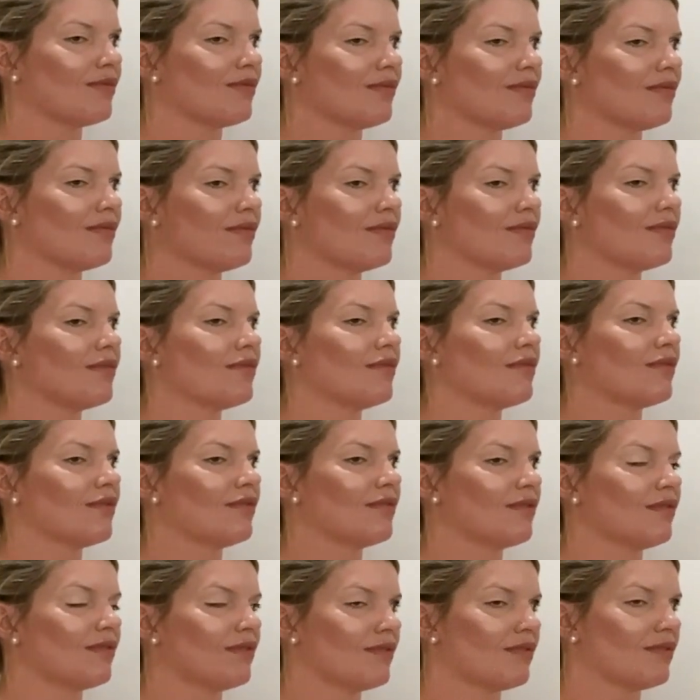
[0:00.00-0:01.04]

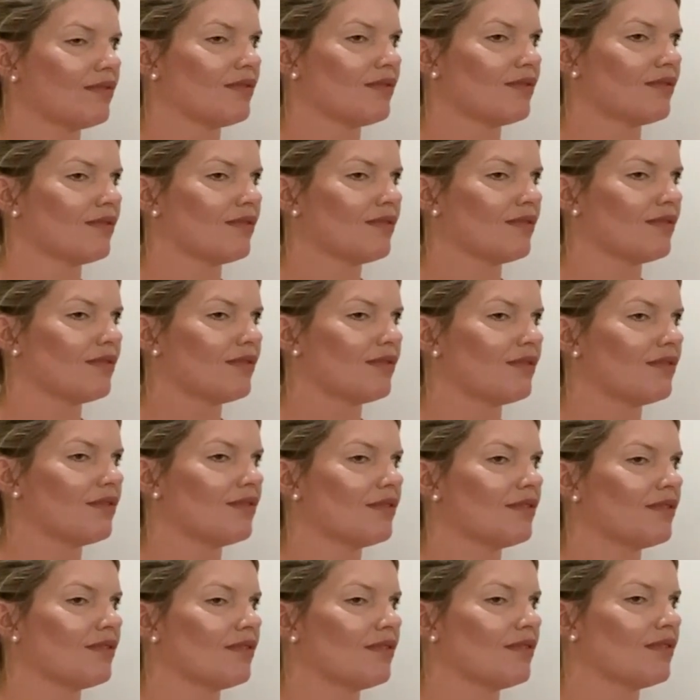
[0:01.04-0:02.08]

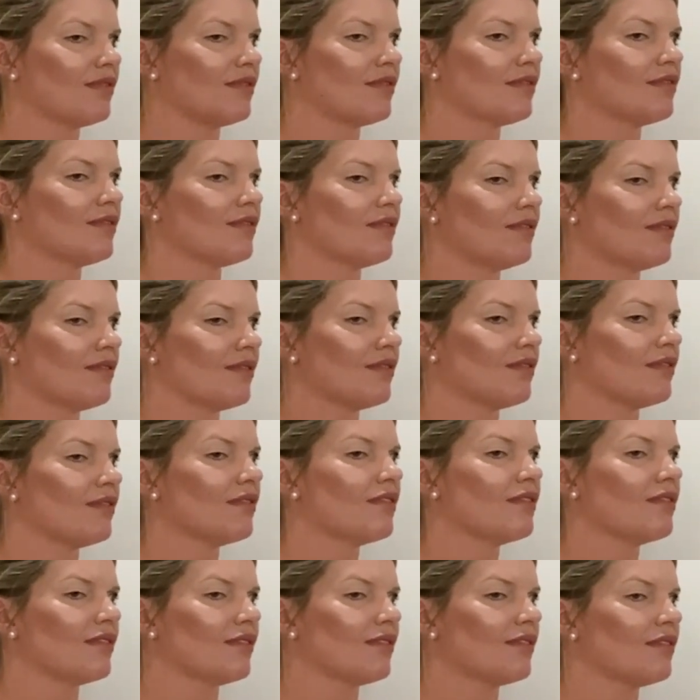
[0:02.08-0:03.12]

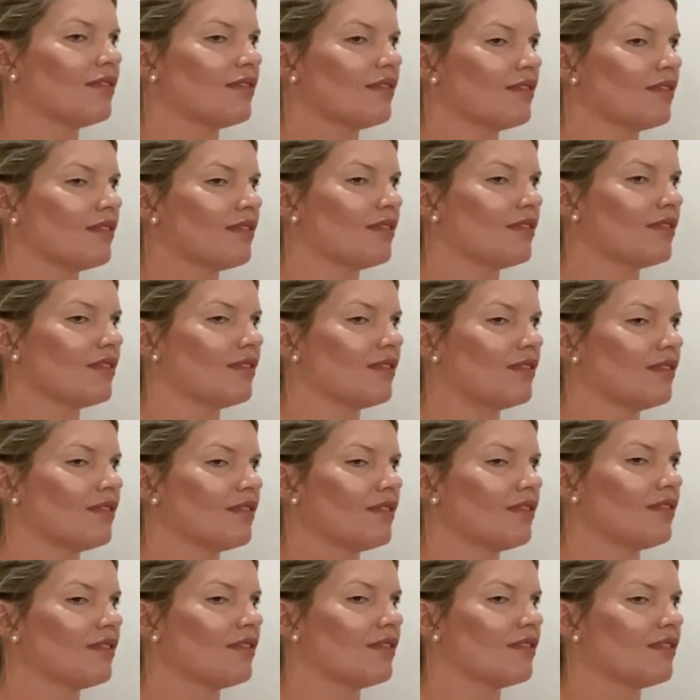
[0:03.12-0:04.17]

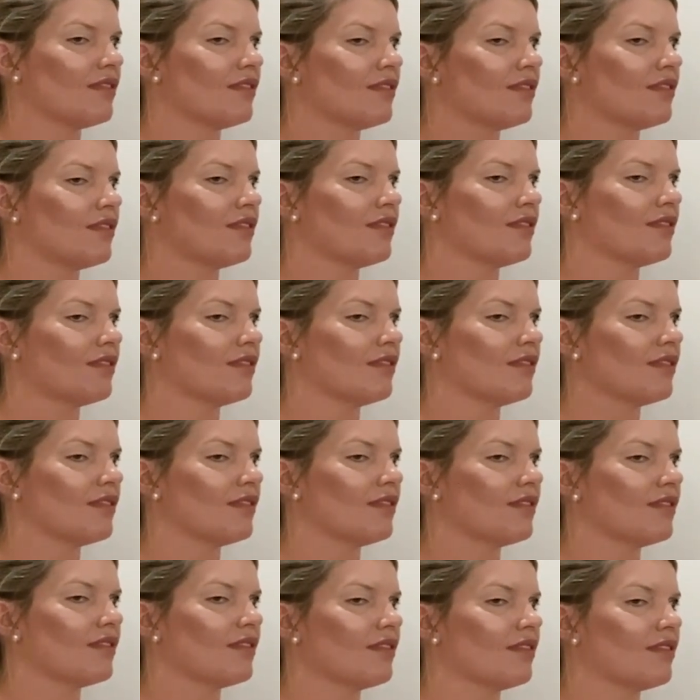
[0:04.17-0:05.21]

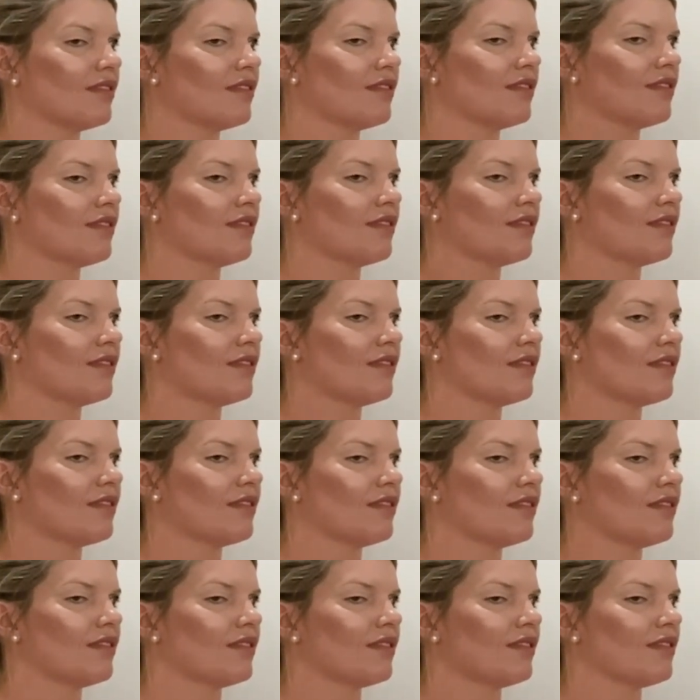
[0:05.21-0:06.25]

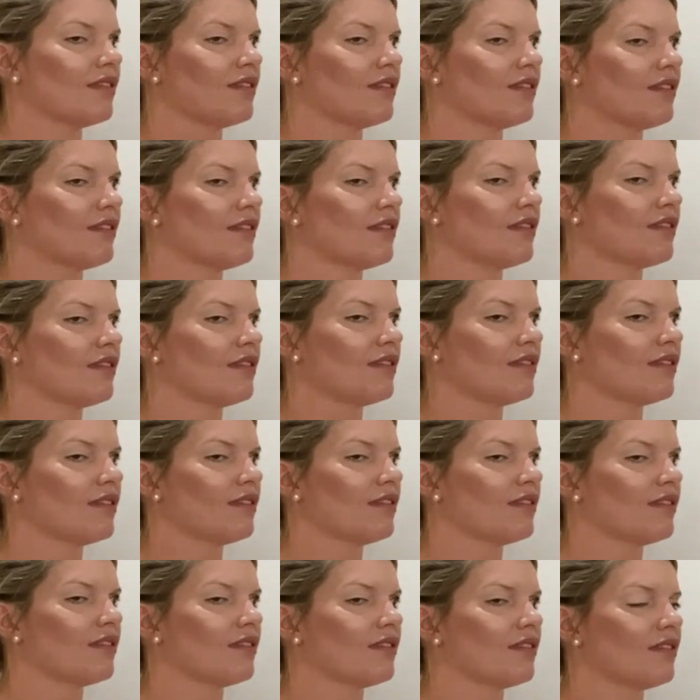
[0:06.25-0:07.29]

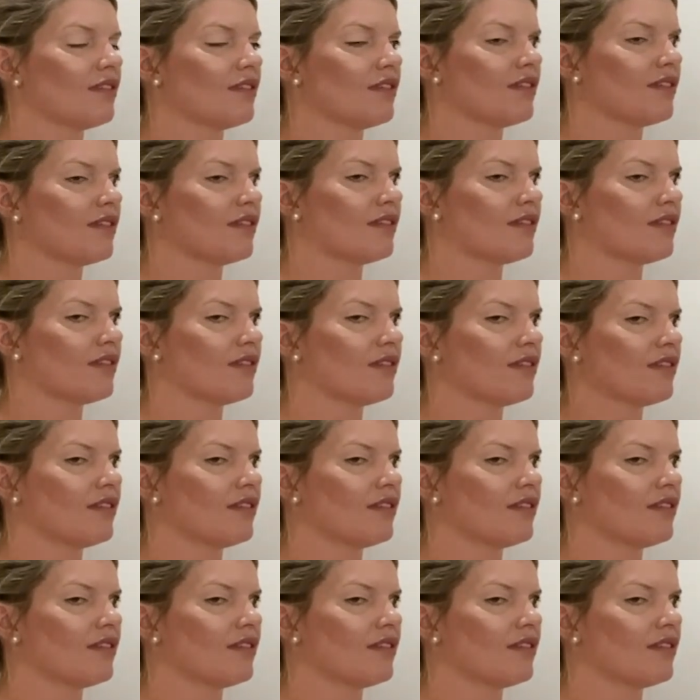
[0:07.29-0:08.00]
No words are spoken by the person on screen.